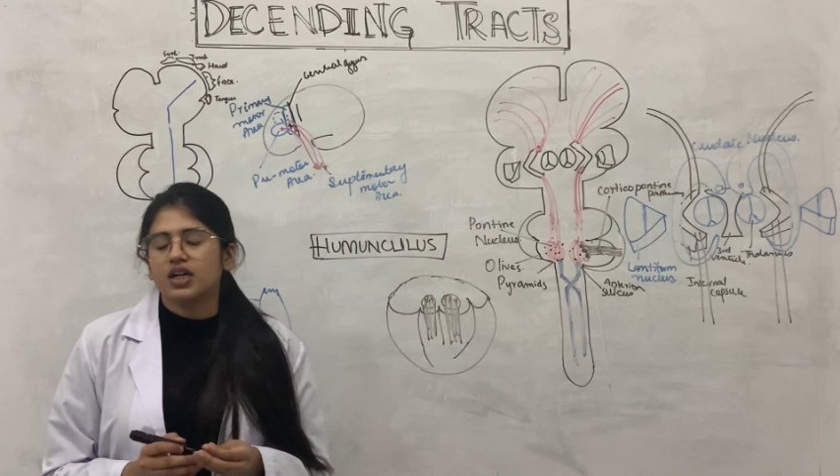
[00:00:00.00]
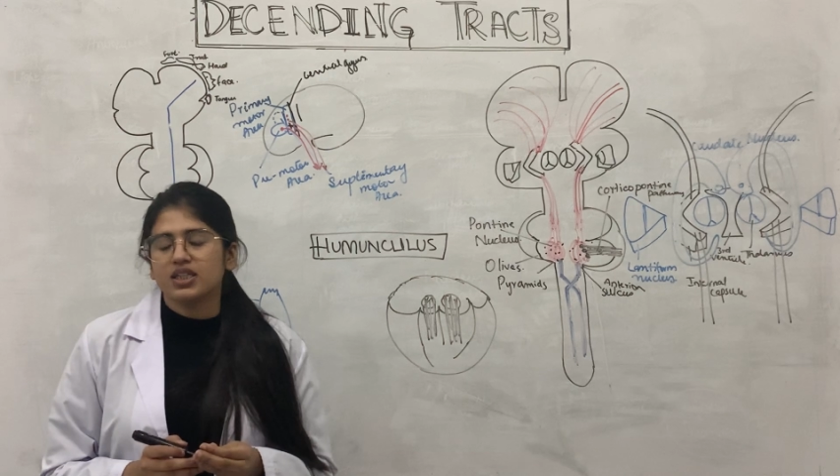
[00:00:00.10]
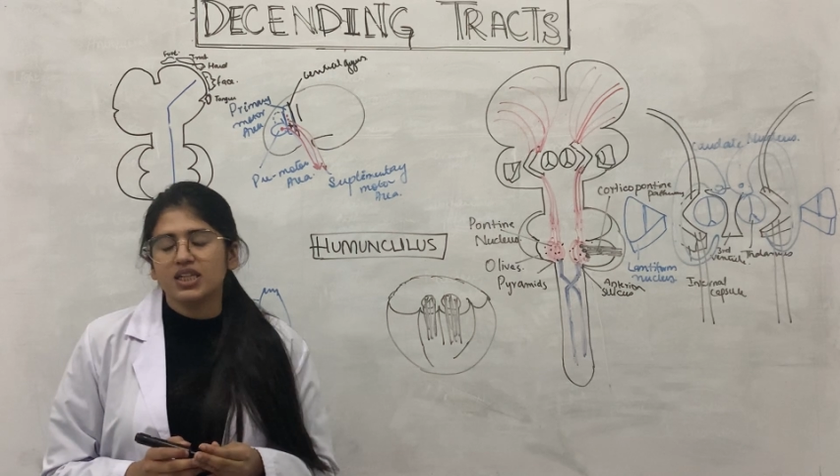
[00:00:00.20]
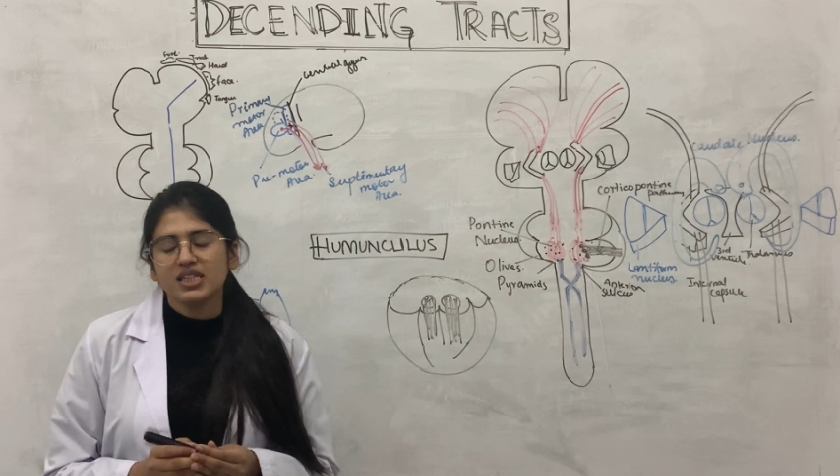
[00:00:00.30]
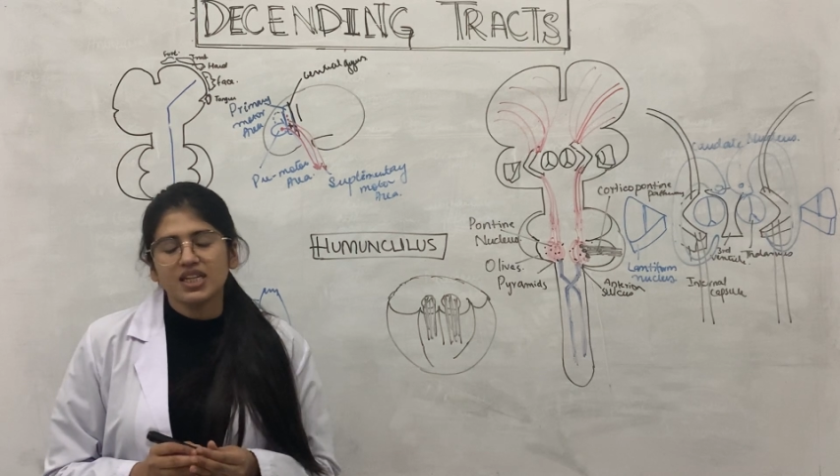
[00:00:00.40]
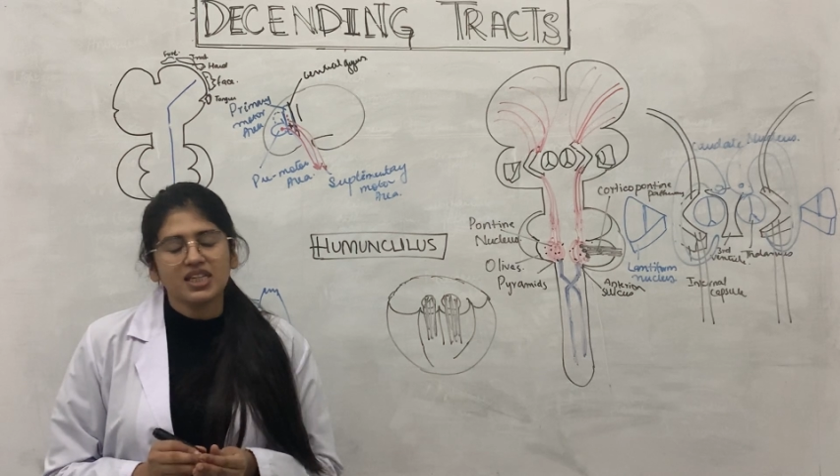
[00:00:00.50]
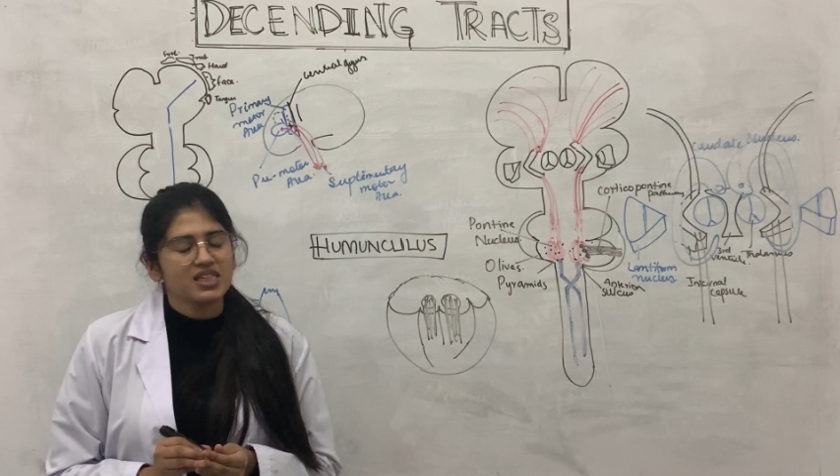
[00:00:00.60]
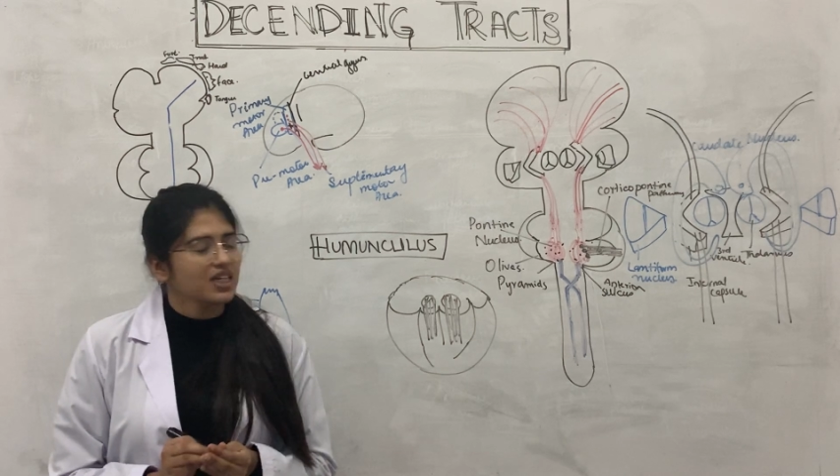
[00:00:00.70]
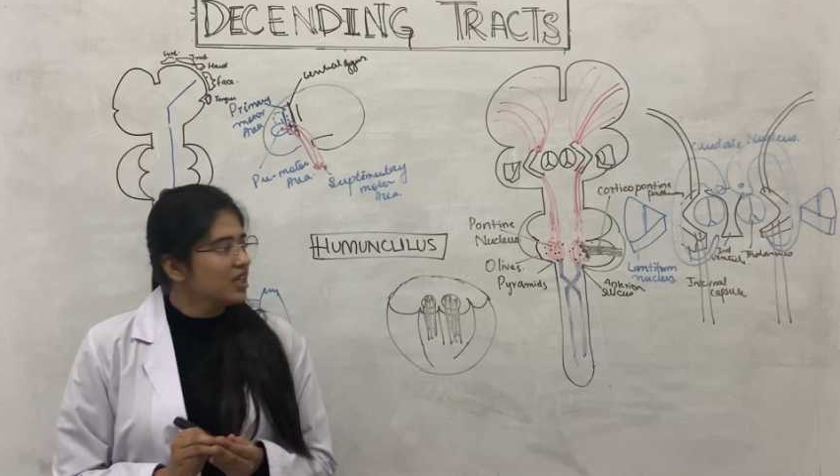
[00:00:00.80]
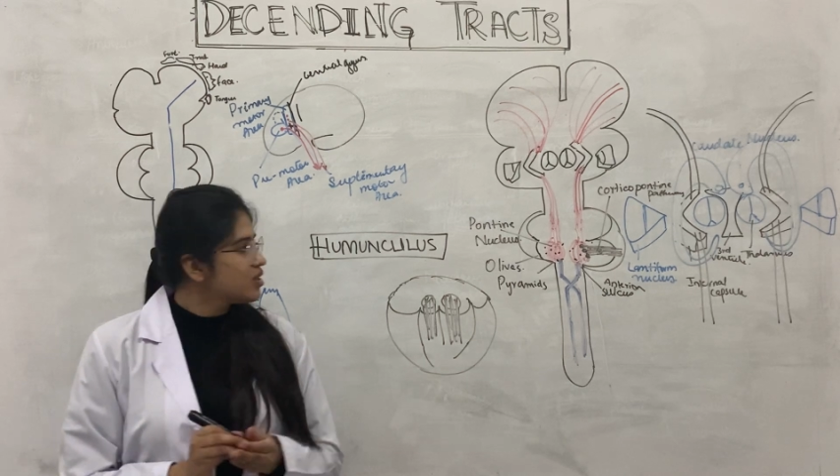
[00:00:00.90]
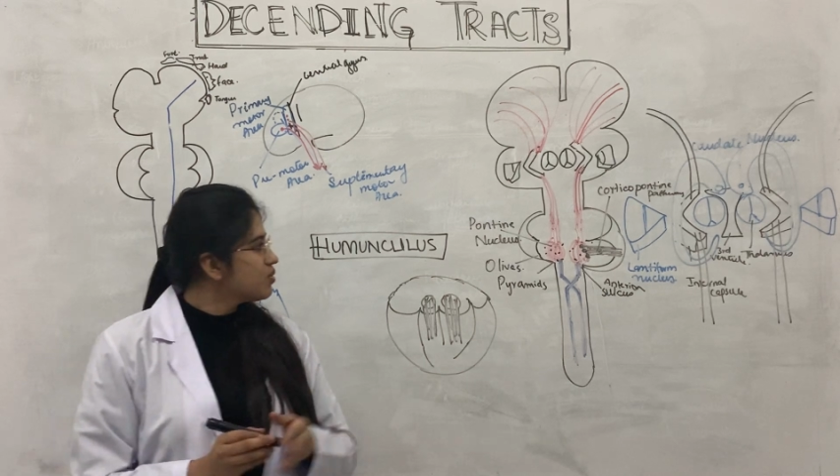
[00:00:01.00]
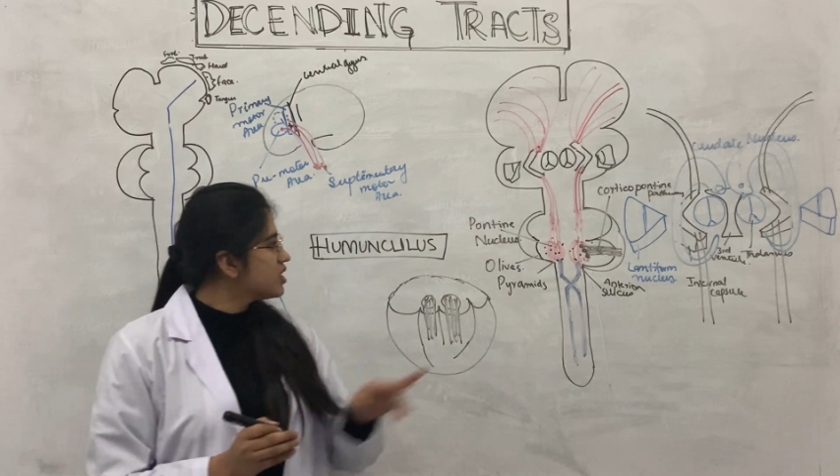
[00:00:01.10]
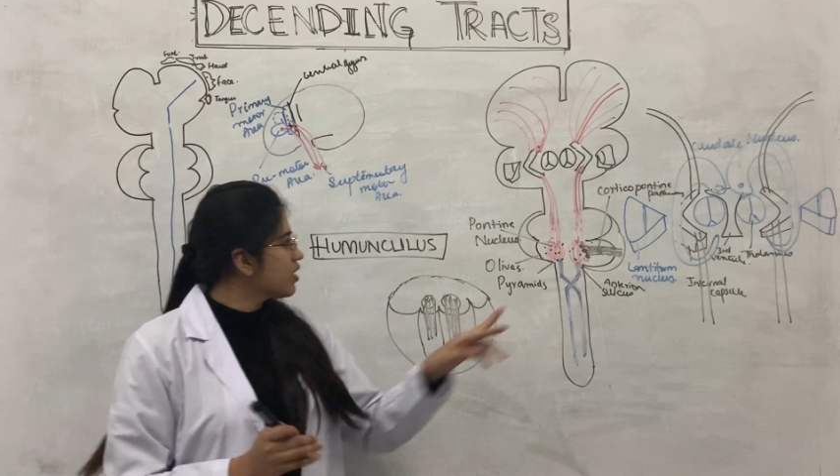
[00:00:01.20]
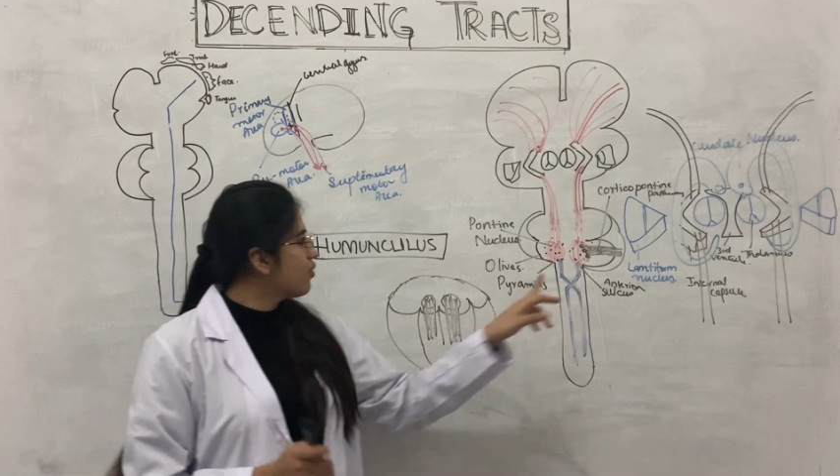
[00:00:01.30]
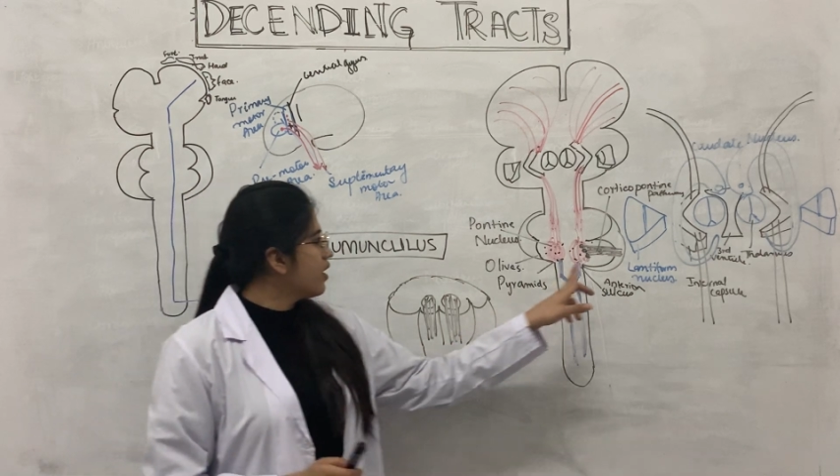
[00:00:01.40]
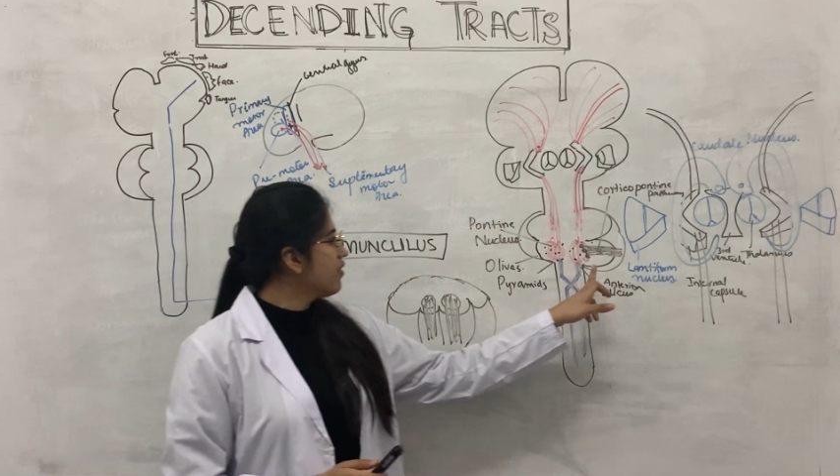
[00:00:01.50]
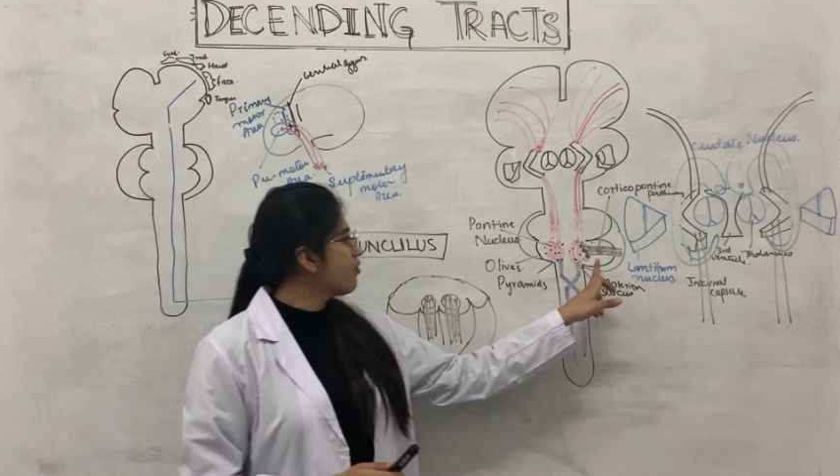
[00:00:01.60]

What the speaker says: These are the signals which are going